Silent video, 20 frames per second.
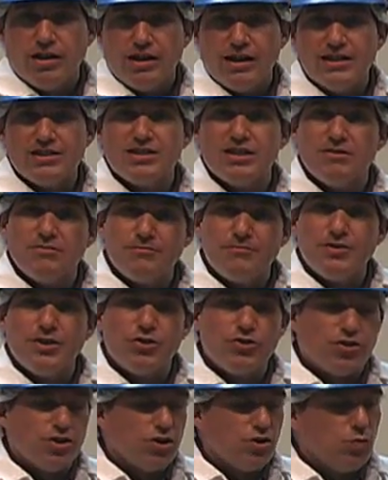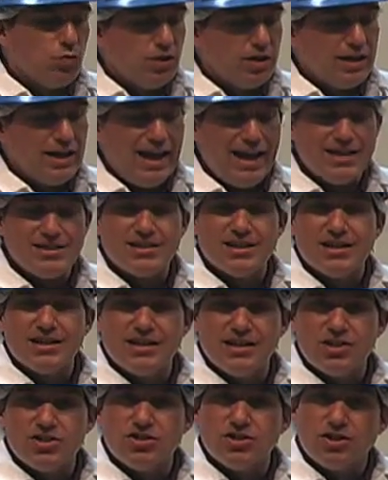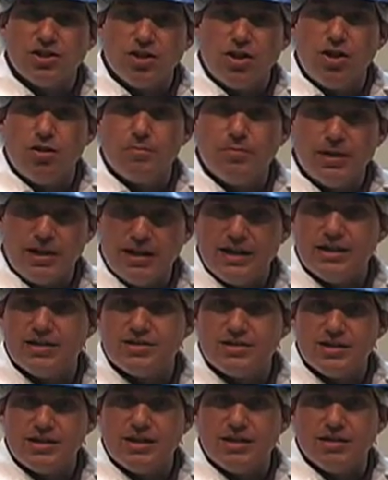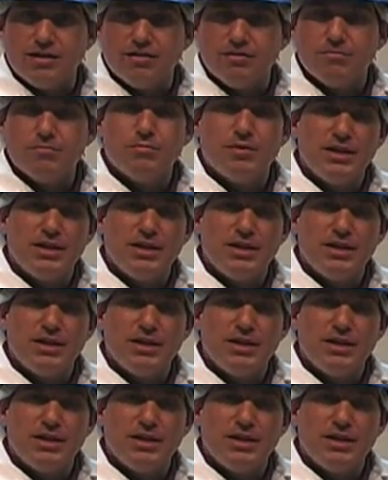It's inferior when it has a condition called PSE.